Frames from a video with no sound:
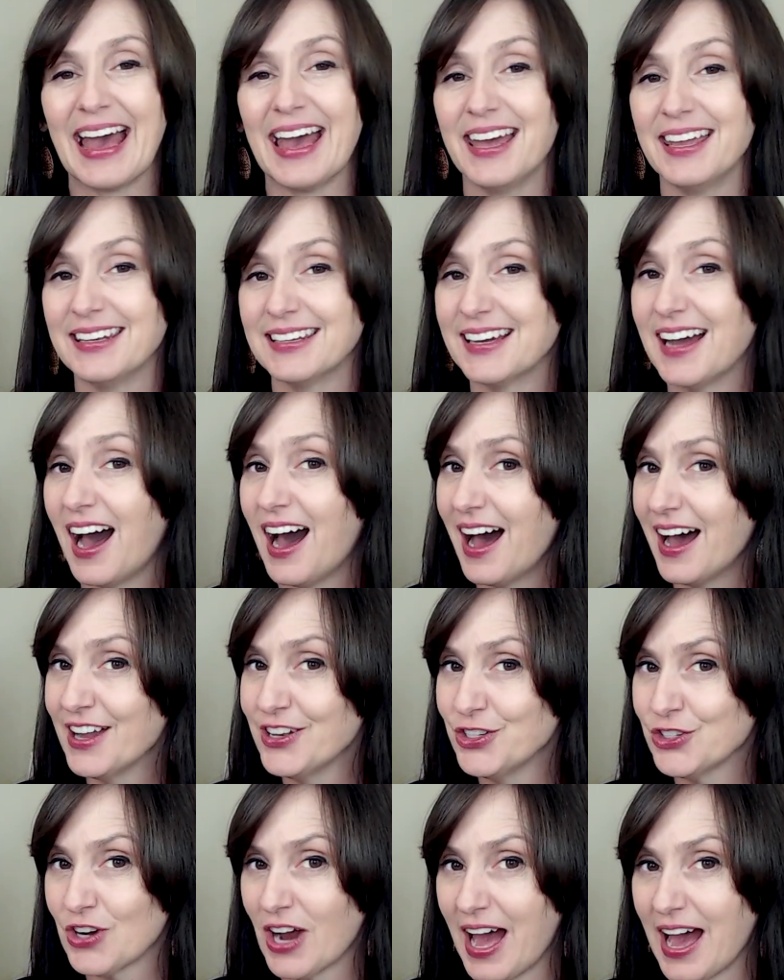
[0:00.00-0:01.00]
In
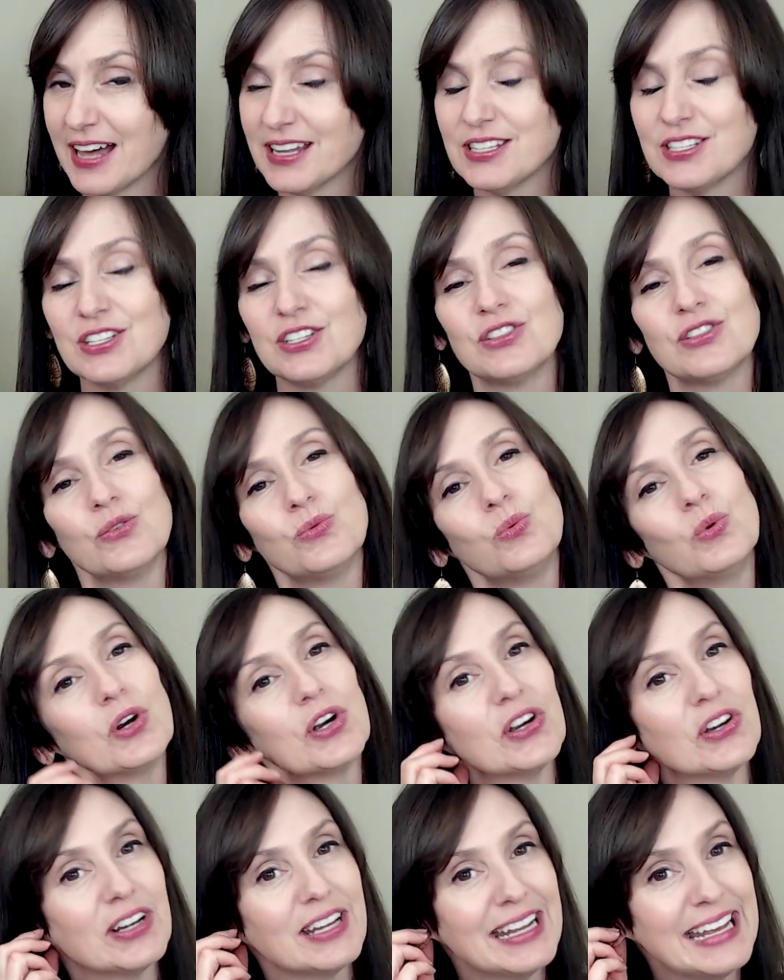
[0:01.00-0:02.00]
contrast, the
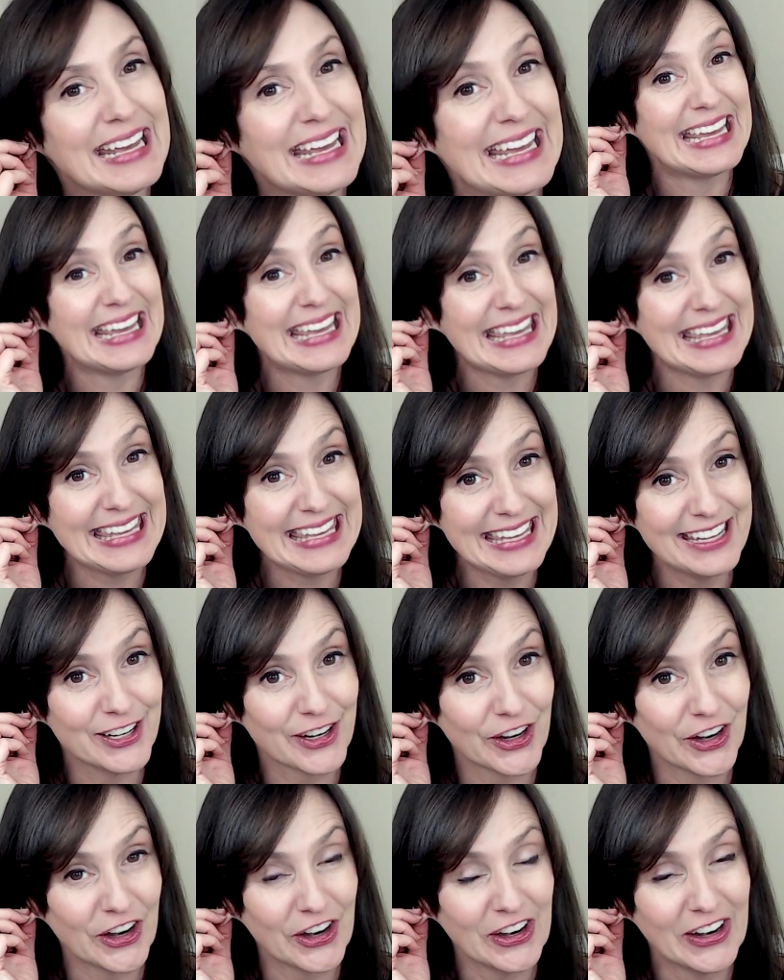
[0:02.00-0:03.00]
word
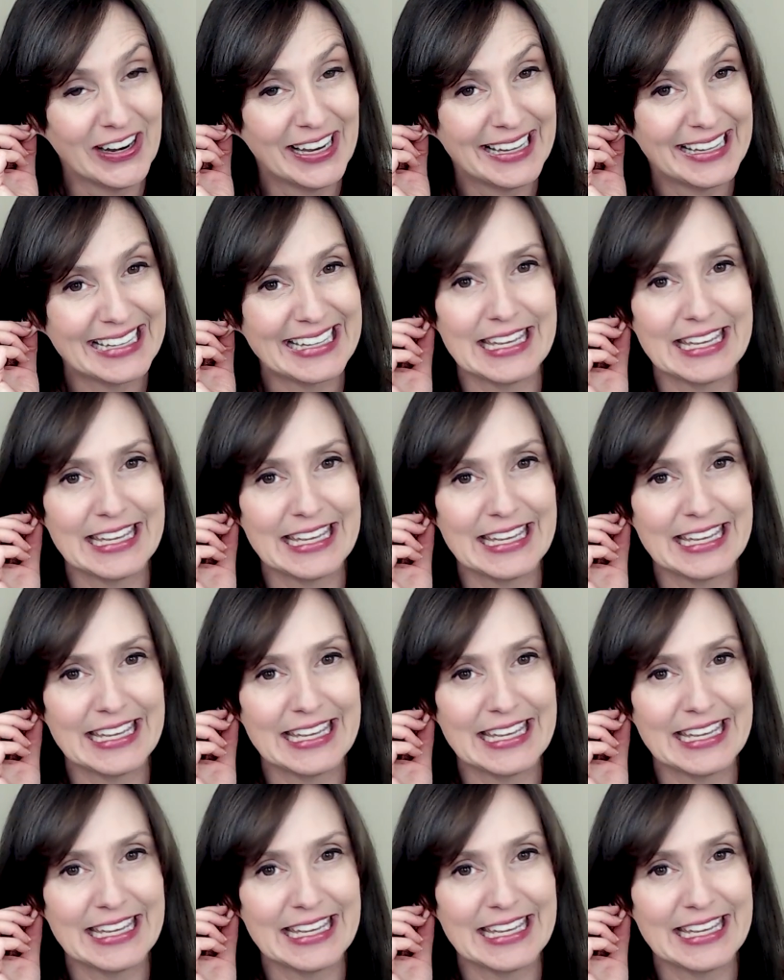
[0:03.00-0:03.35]
ear,